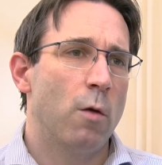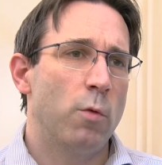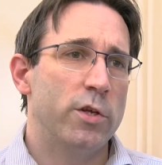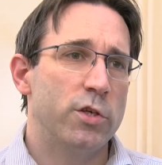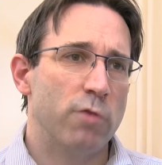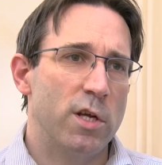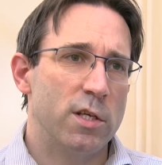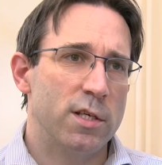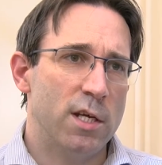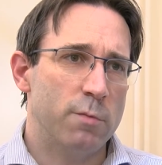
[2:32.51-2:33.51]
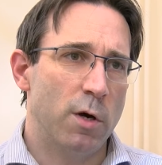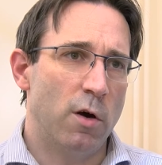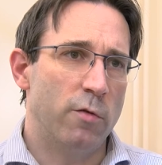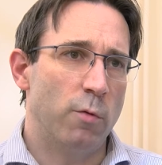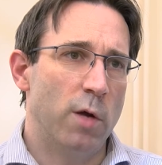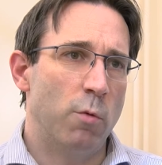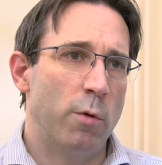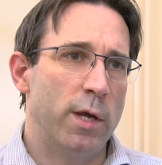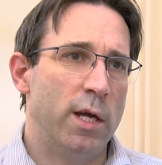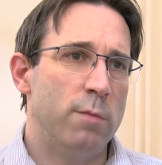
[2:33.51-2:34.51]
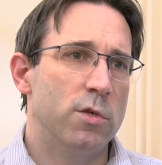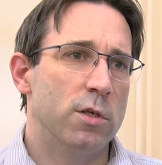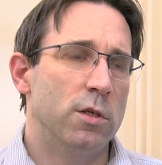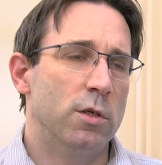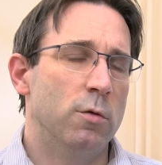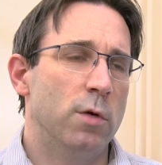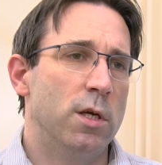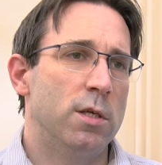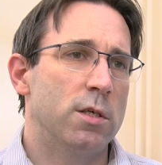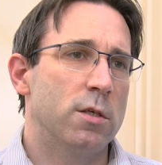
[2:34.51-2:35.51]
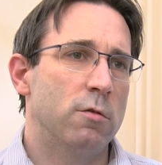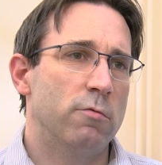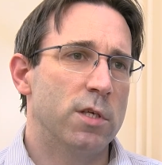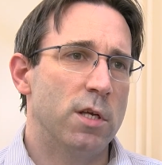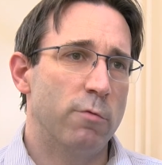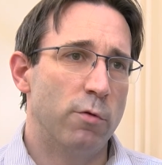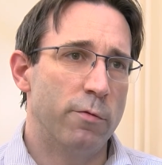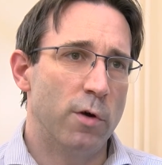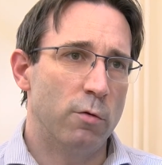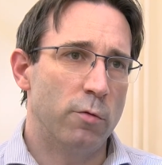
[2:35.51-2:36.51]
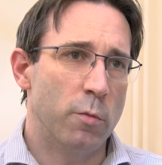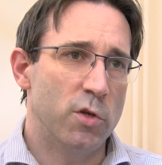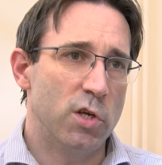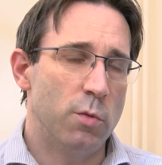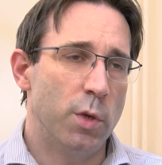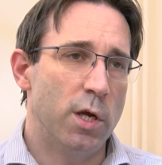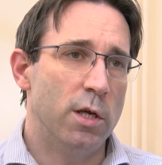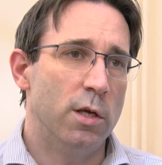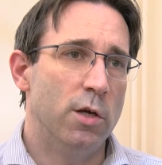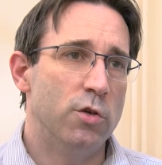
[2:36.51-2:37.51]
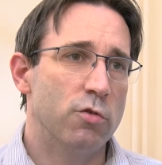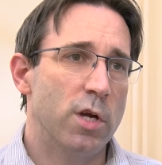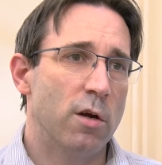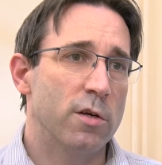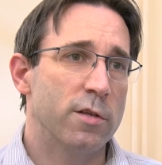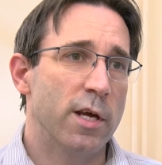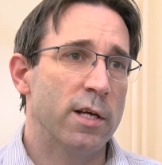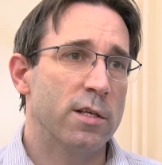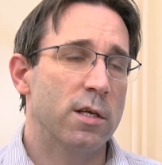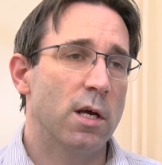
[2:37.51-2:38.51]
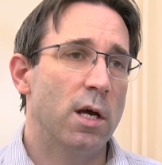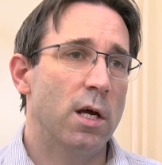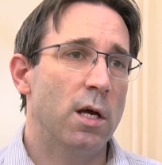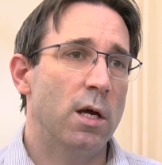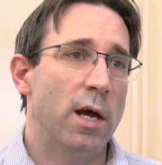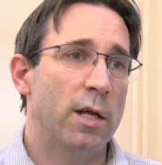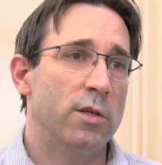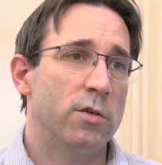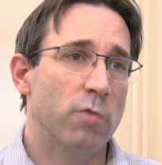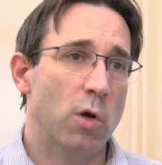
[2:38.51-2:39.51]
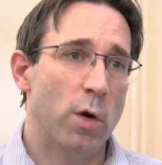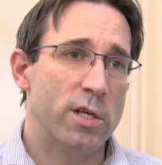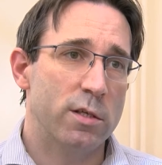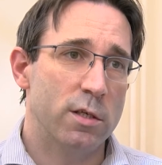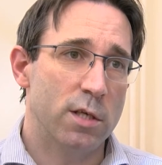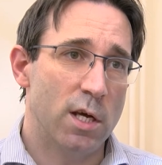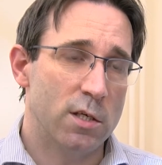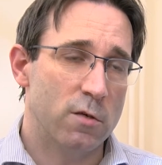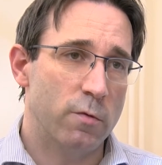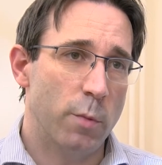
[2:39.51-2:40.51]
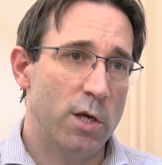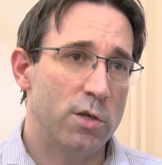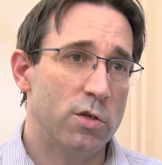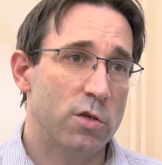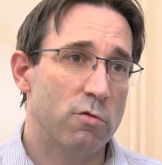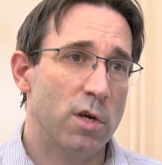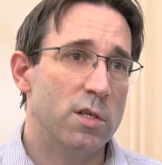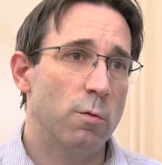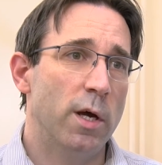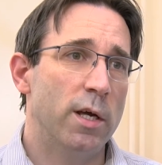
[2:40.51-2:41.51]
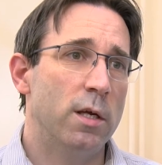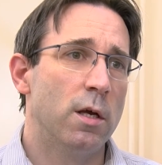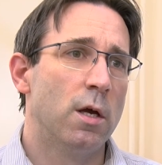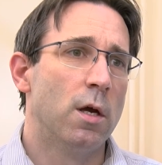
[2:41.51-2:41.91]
With a straight test pathway, what we aim to do is to receive a referral from the GP and triage that uh, and request the tests for patients straight away